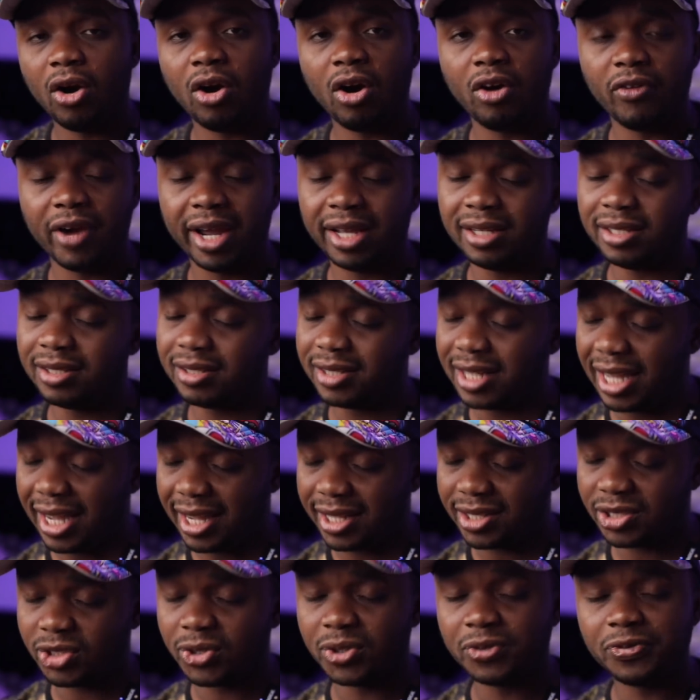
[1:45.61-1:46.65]
All right,
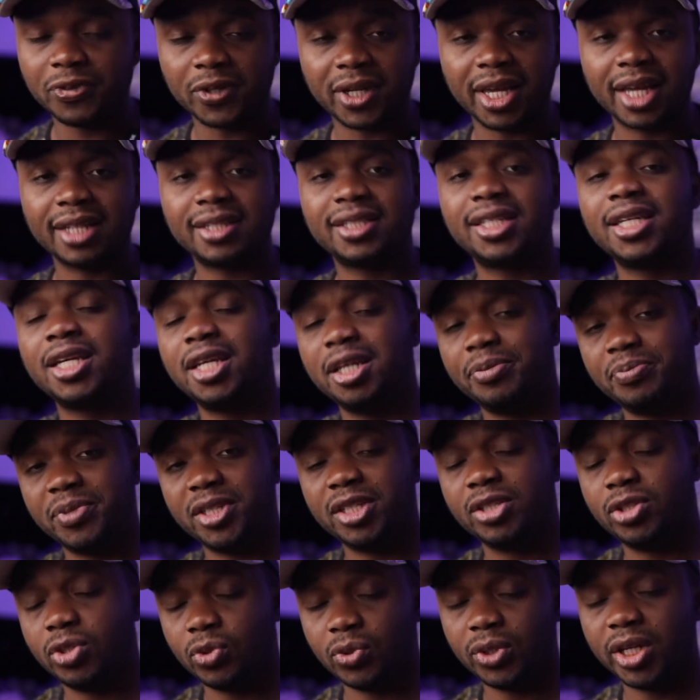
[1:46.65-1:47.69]
guys, don't forget, keep
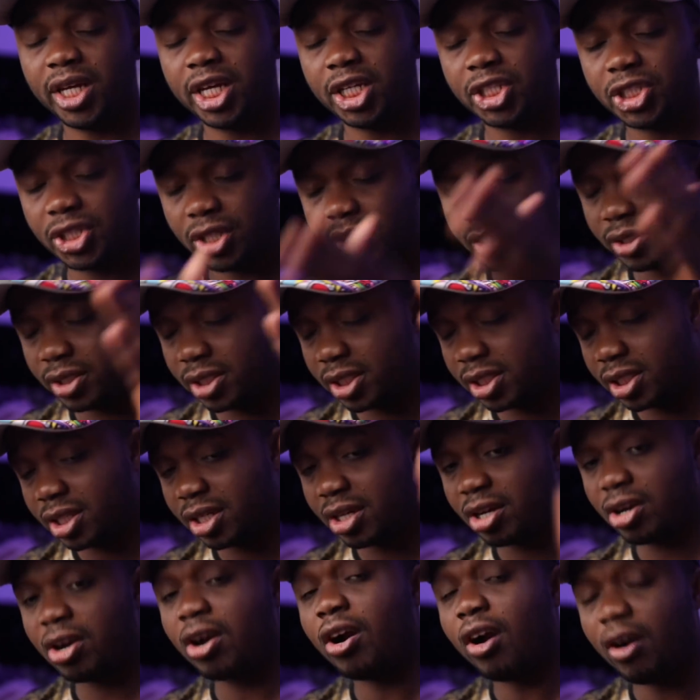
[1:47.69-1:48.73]
the donations
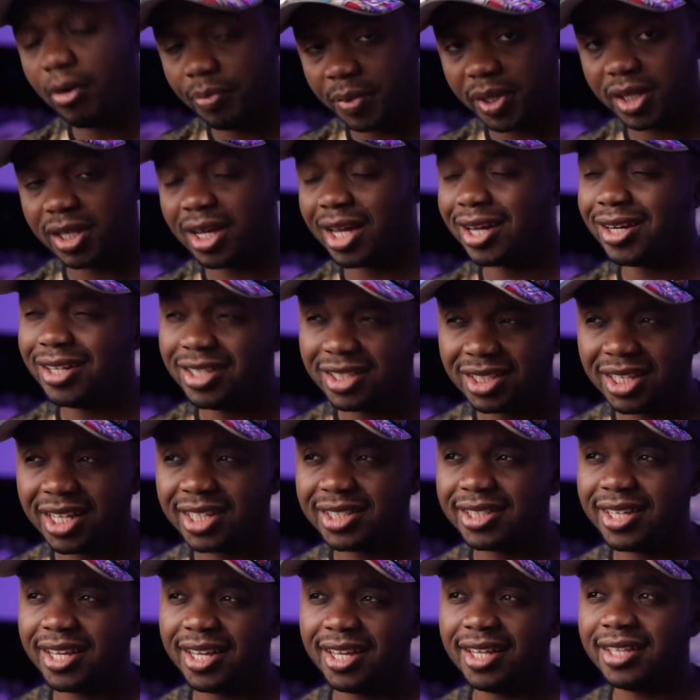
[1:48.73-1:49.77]
coming. At least
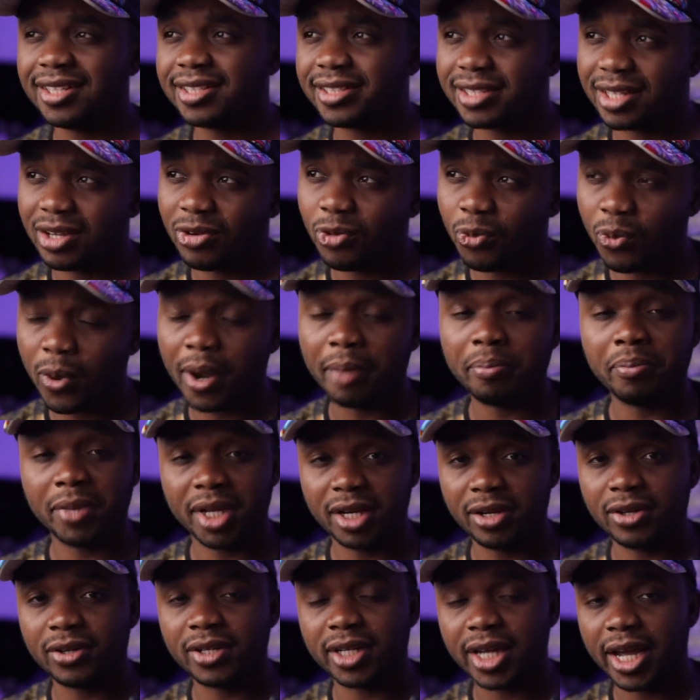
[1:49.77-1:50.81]
let's hit 1
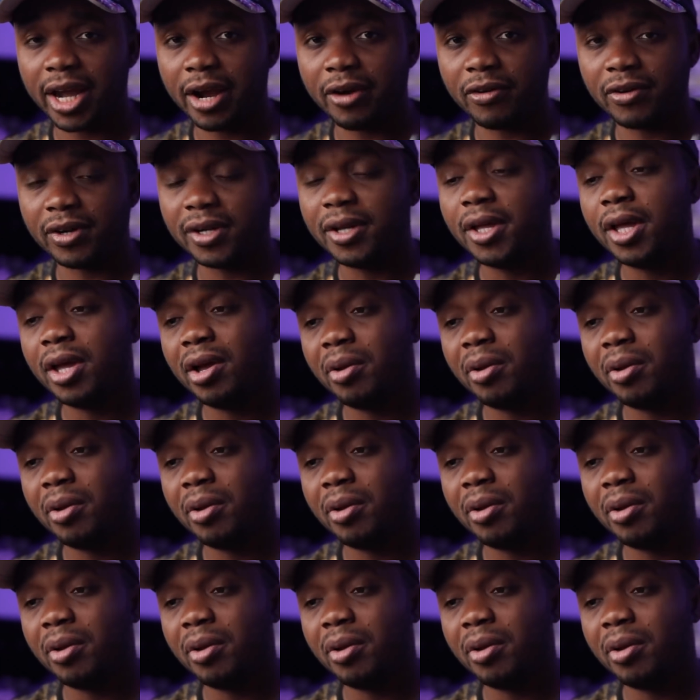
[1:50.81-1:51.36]
million naira.